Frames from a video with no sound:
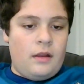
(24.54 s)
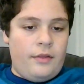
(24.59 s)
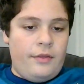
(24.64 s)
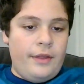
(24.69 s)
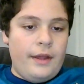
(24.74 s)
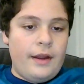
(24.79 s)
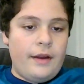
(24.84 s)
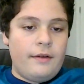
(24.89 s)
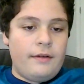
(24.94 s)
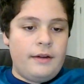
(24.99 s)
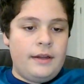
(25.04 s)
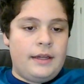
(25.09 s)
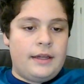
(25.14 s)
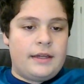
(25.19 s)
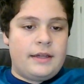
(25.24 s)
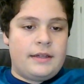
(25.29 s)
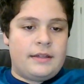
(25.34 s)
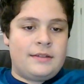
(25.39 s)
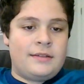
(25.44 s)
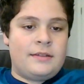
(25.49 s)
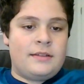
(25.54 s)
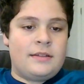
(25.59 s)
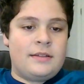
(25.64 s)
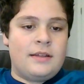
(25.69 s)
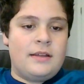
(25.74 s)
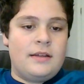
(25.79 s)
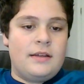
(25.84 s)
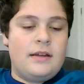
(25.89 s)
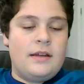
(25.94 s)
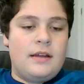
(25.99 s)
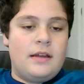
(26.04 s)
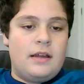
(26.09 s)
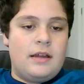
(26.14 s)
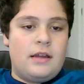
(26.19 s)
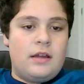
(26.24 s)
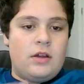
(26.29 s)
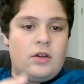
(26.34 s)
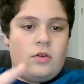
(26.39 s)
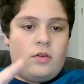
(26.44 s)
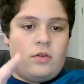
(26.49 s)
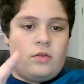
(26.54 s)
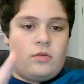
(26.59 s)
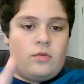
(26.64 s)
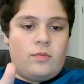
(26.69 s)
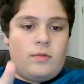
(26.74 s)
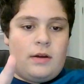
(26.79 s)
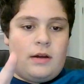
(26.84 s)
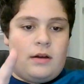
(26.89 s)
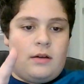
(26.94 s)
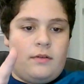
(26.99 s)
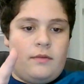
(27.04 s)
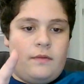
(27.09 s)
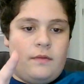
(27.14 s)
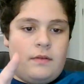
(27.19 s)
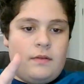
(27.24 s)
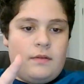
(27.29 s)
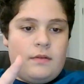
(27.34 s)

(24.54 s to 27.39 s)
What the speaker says: There is 12.